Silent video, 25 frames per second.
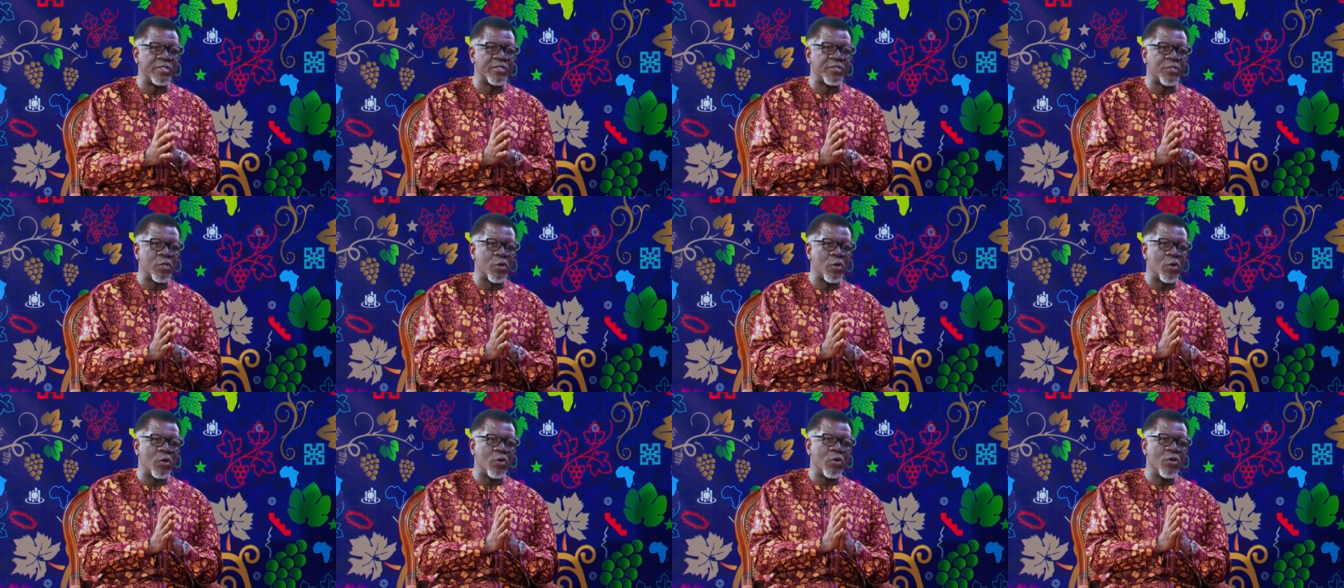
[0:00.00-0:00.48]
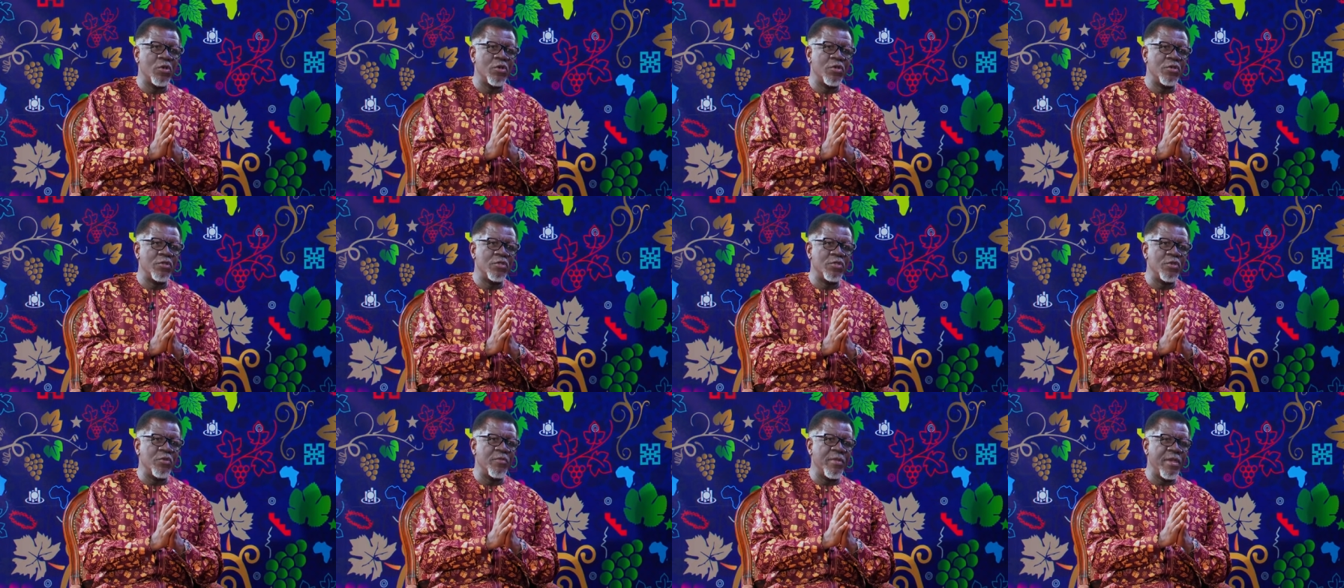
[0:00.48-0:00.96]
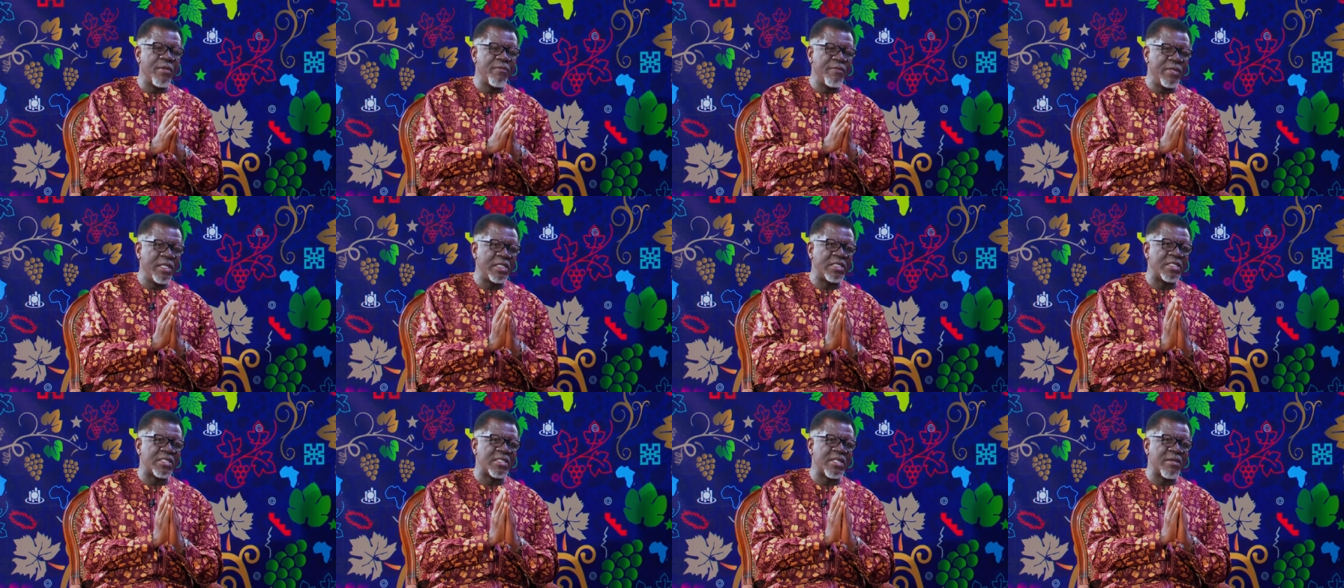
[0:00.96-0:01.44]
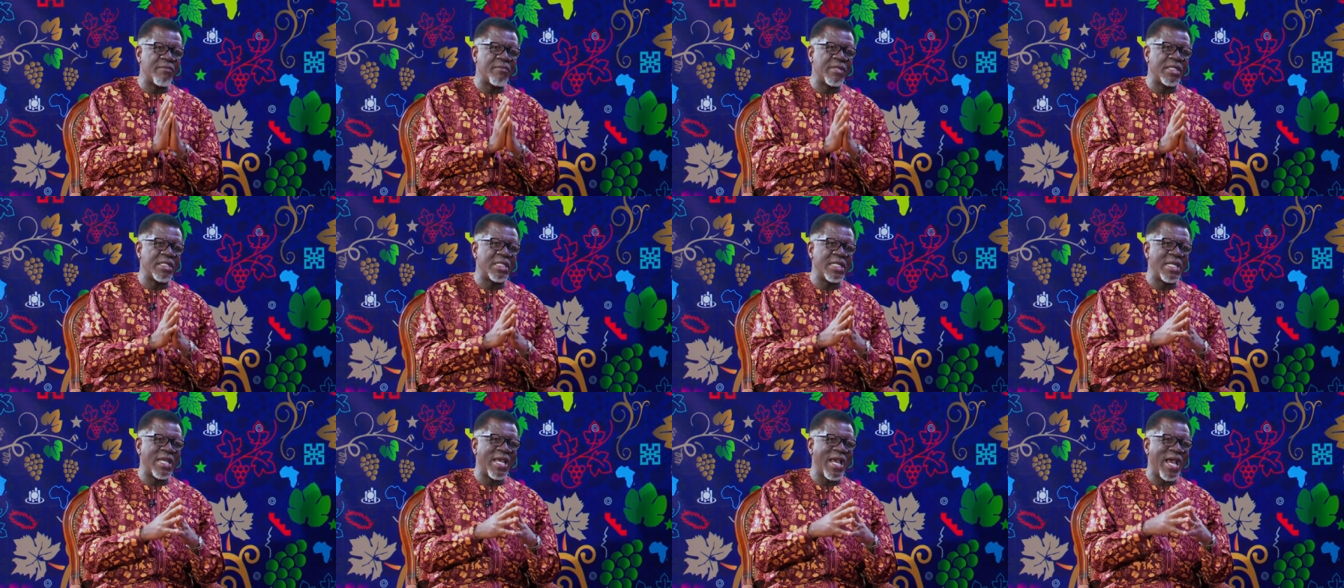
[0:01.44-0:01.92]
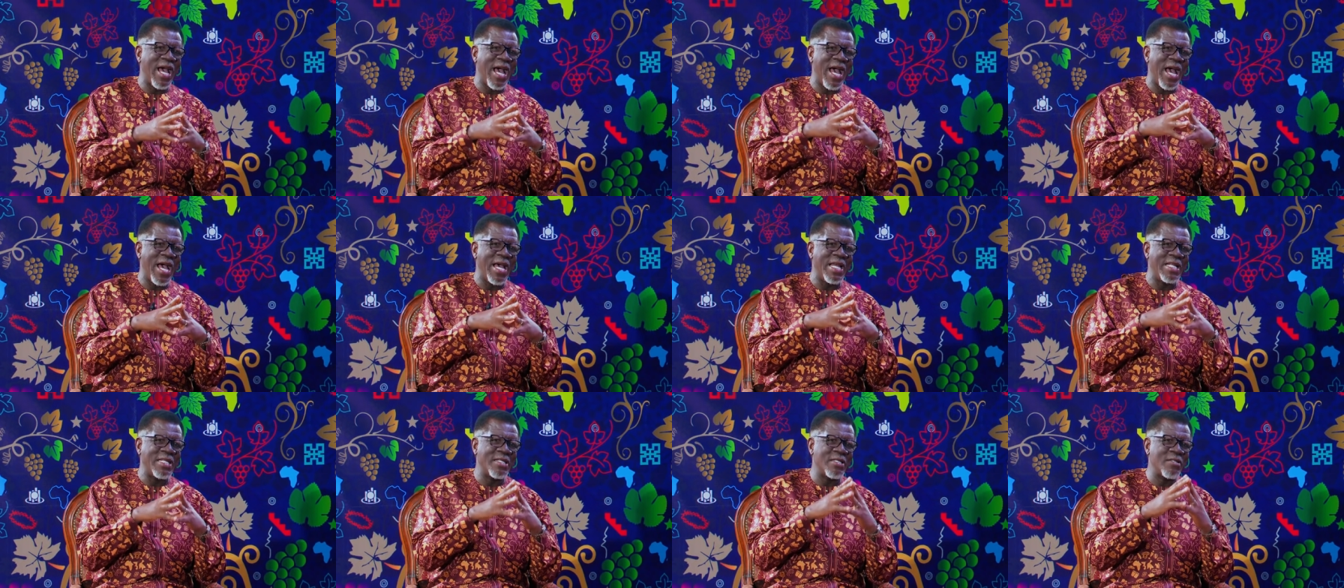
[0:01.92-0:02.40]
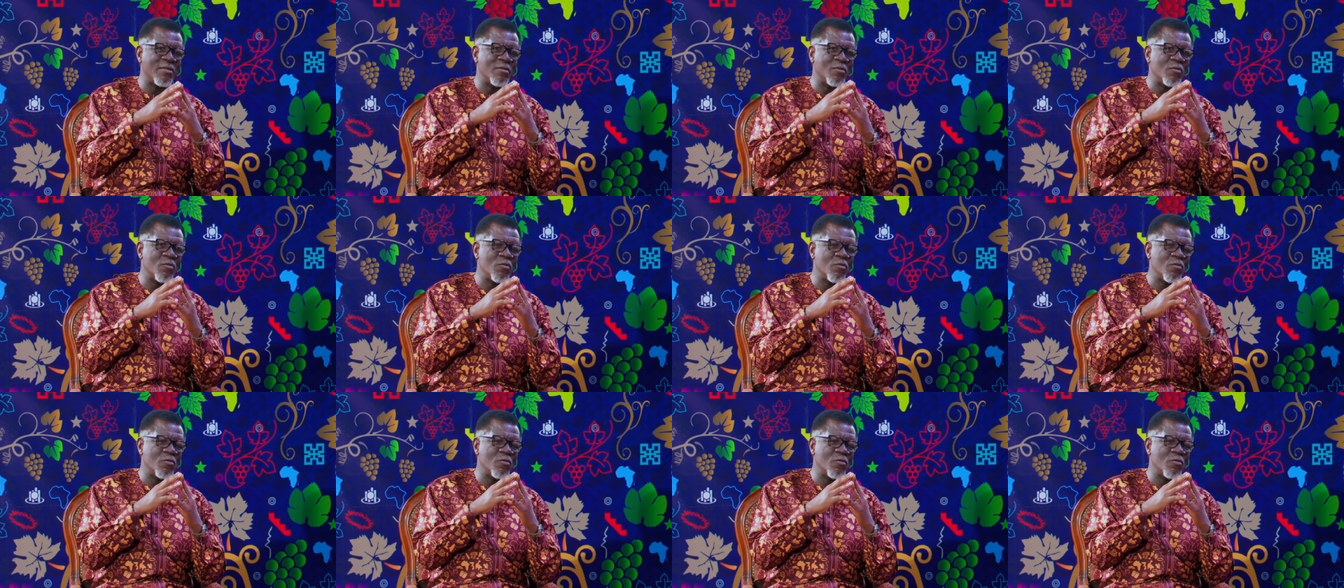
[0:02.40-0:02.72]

So you may meet somebody and